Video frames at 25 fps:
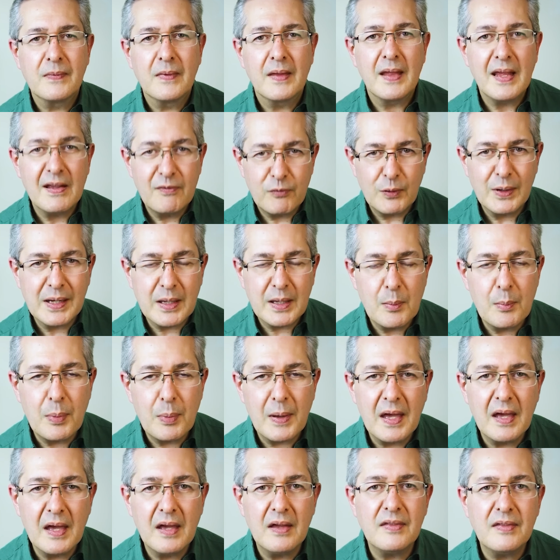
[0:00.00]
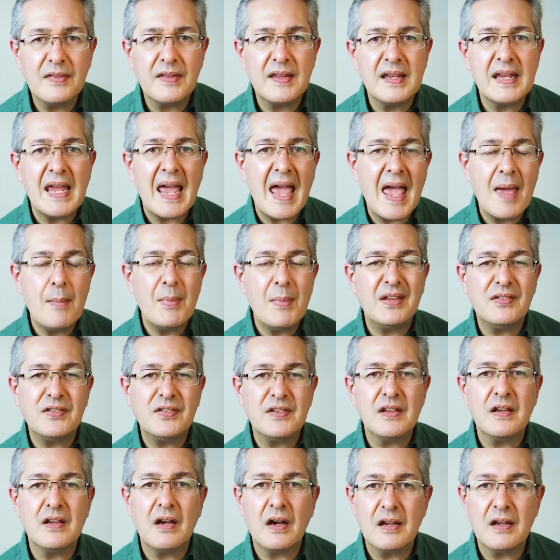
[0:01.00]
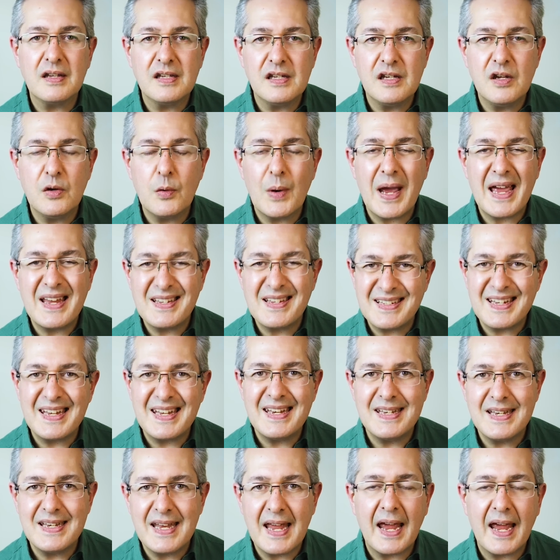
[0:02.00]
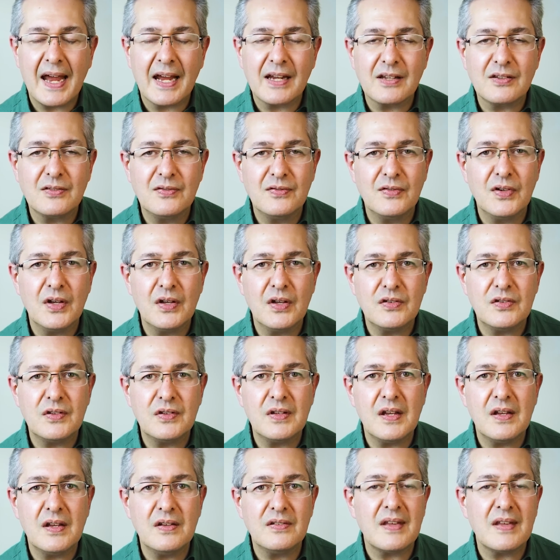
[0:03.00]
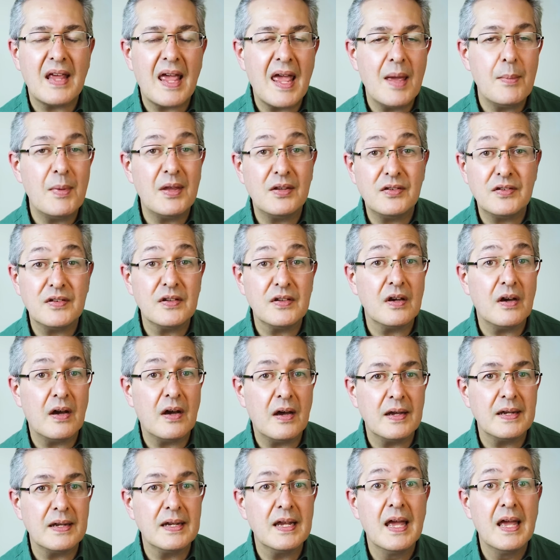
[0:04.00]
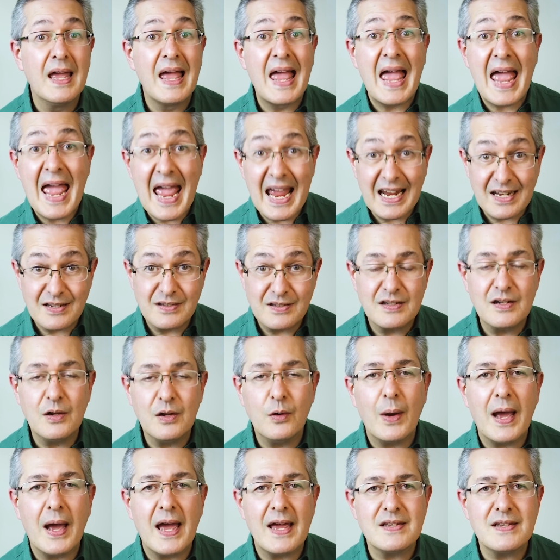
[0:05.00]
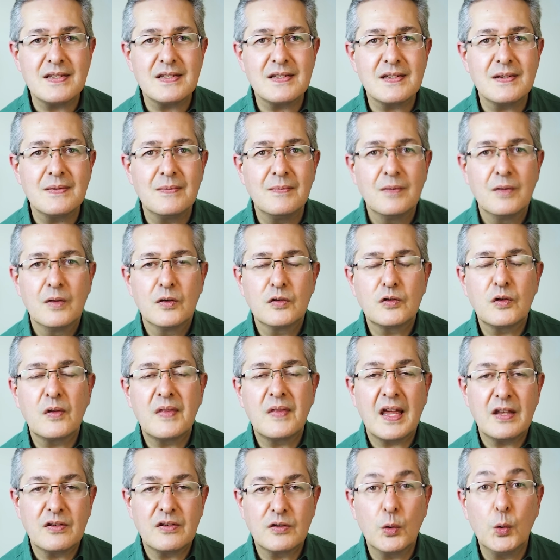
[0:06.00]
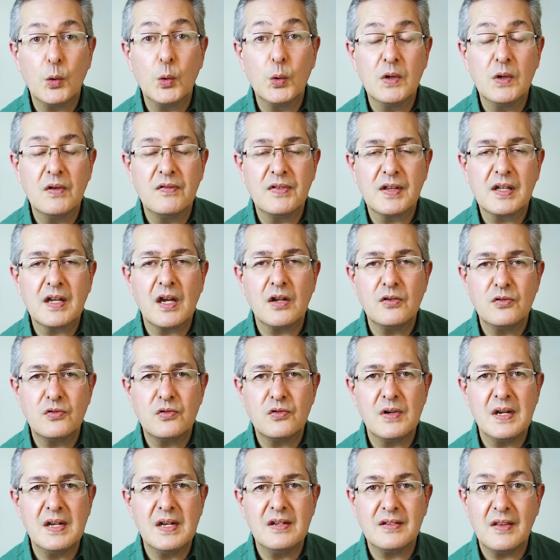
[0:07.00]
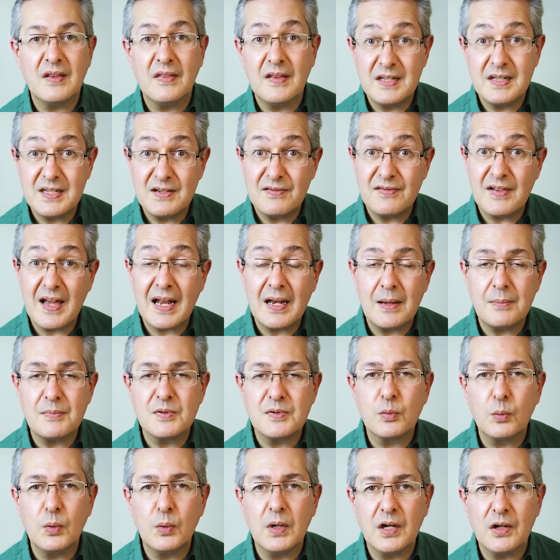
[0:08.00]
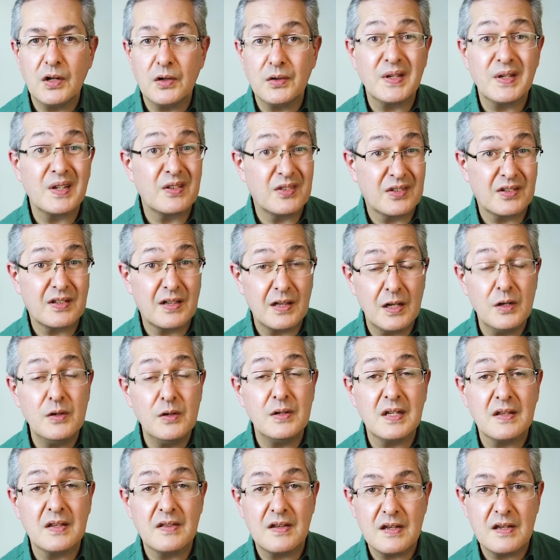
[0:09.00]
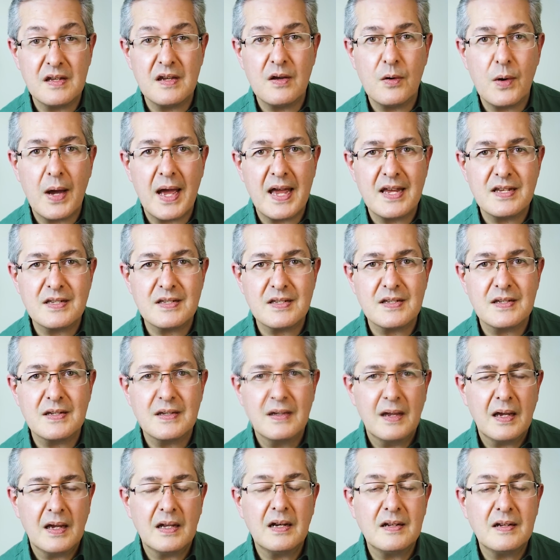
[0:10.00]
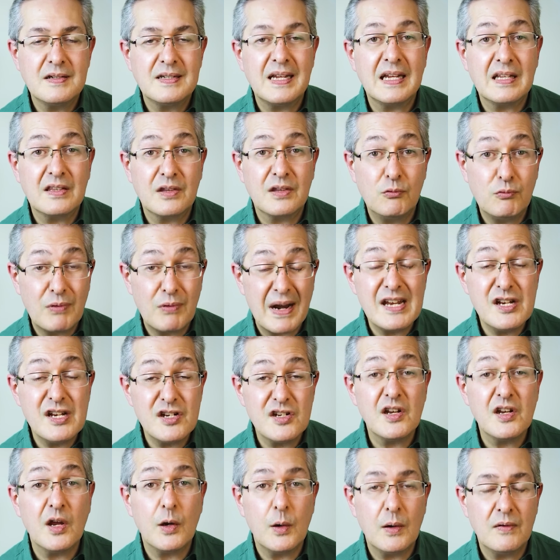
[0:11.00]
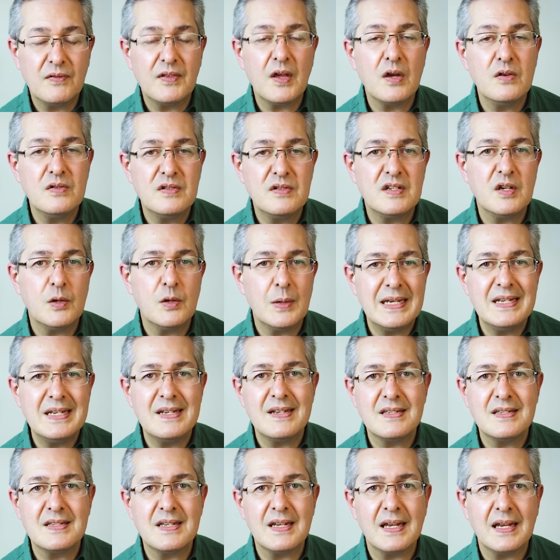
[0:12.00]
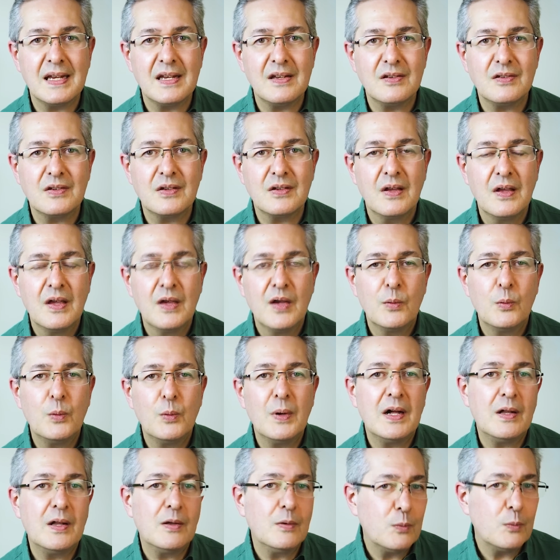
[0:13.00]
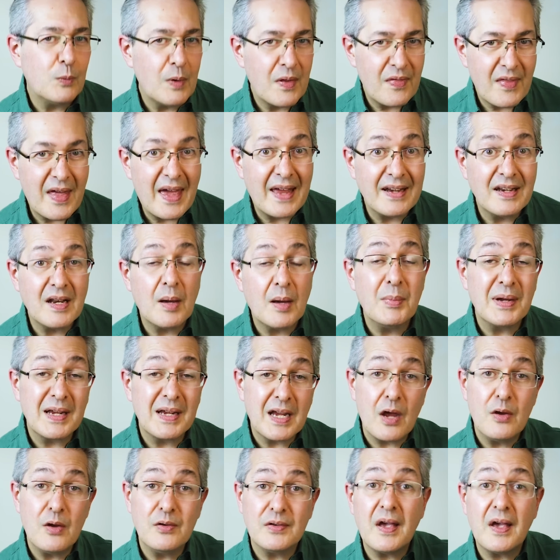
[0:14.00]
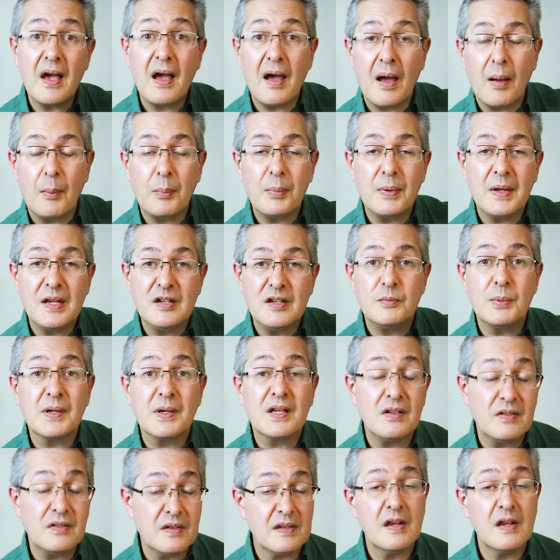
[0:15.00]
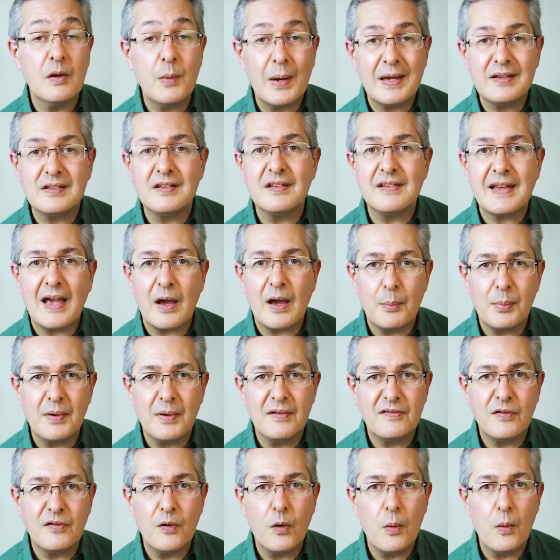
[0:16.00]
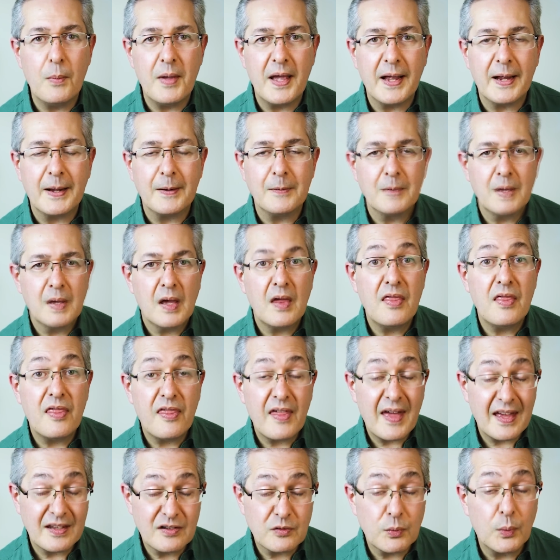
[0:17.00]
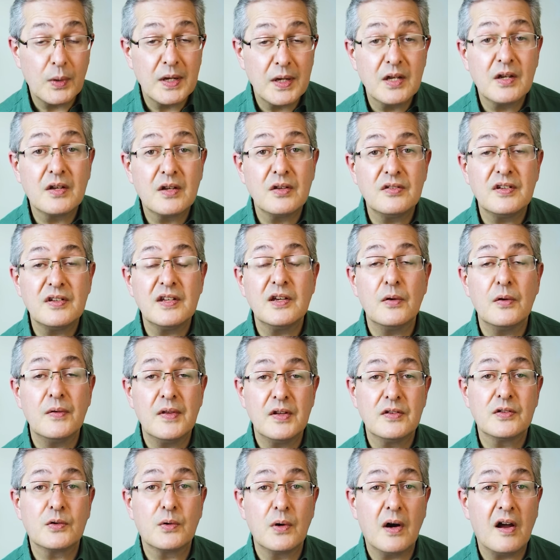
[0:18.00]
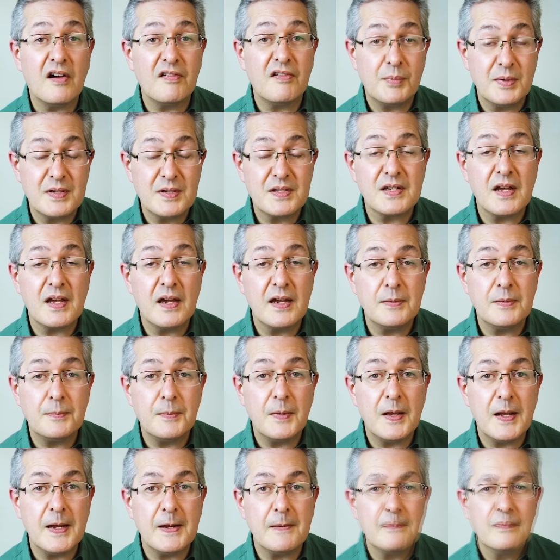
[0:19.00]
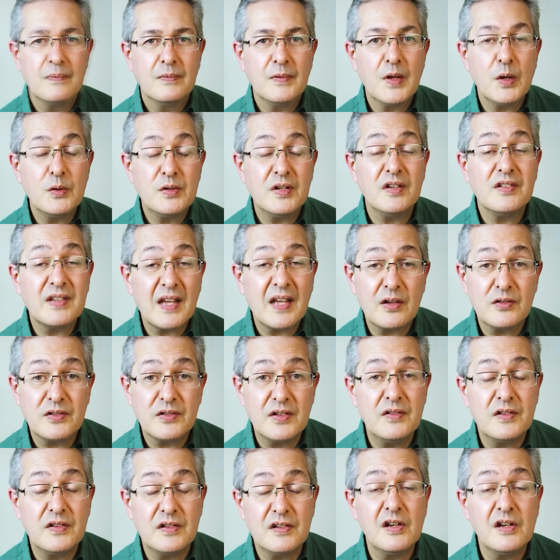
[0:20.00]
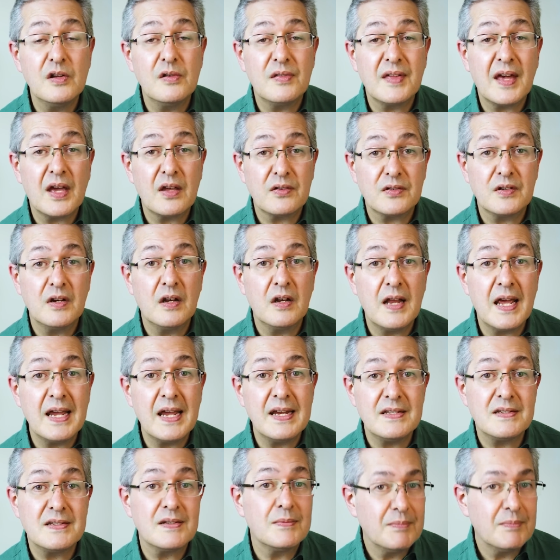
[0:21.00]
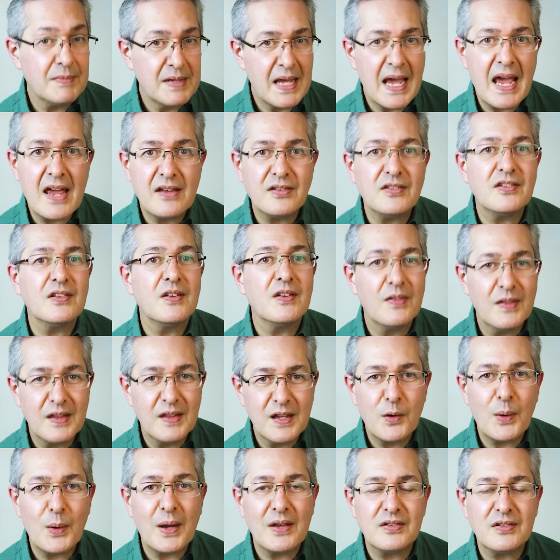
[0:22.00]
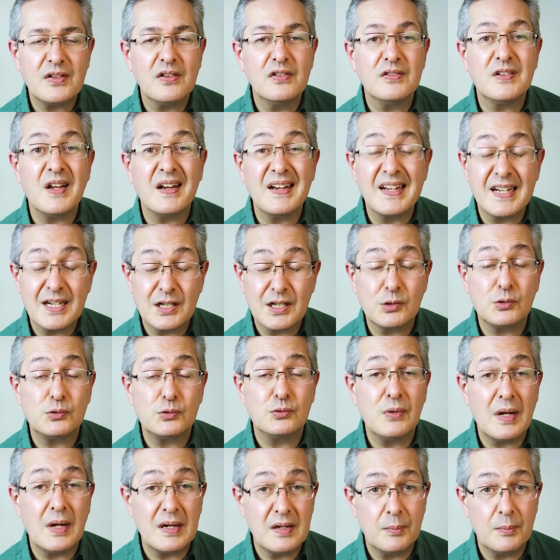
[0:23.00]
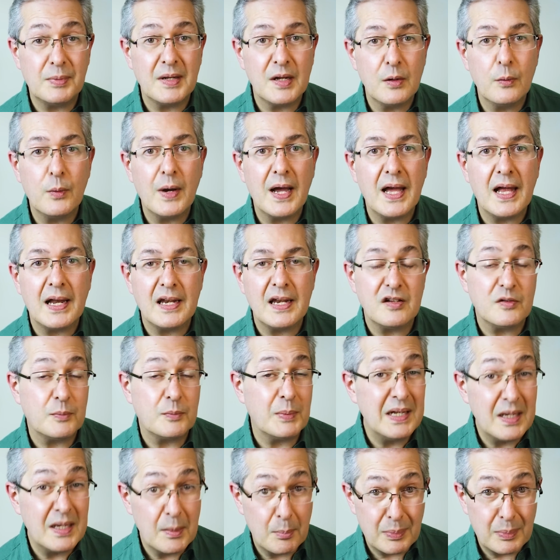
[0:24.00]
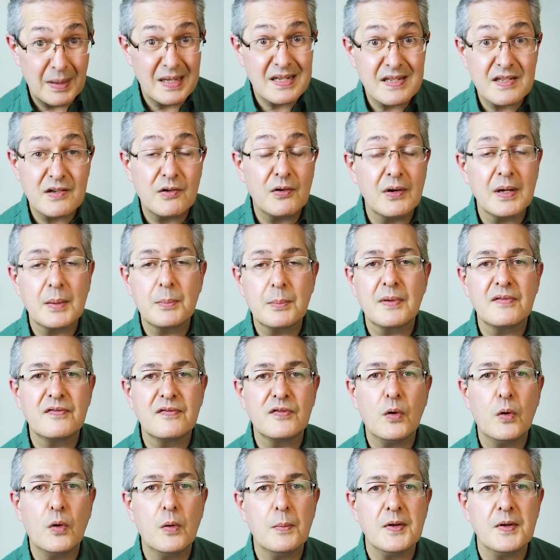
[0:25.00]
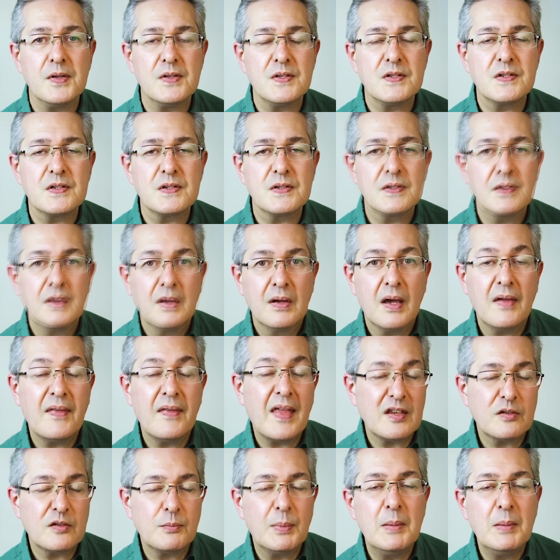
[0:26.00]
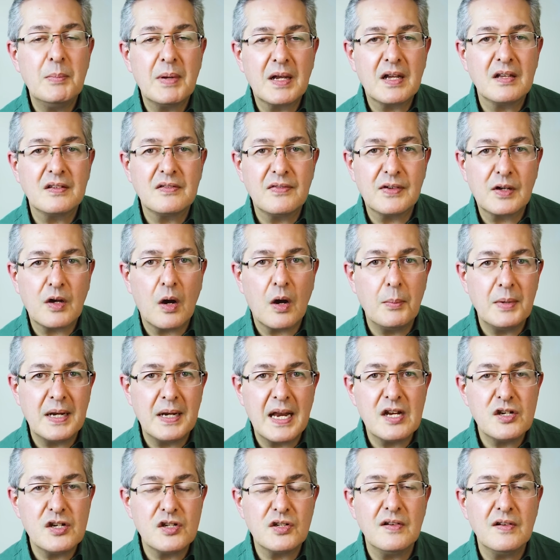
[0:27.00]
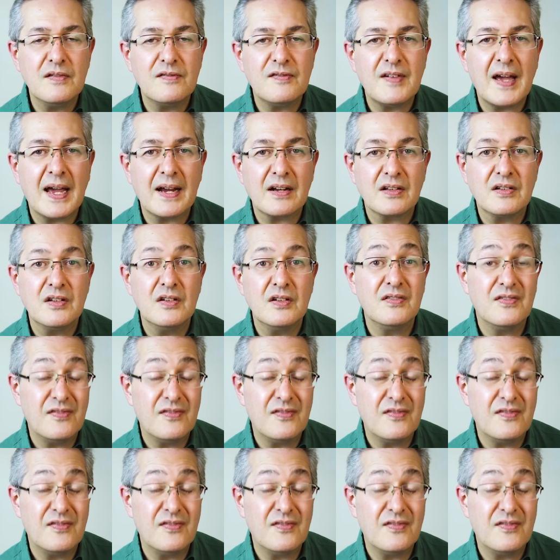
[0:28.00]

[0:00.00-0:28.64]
If we compare the MSCI US index versus MSCI ex-US, so that's all of the countries in the developed world excluding the US, and I take the ratio of those two indices, well, when that number goes up, it's because the US is outperforming. And that's what you can see on this graph beside me. Notice how since 2008, yes, the US has done incredibly well. It's been a blistering performance. And that's been because of a combination of factors: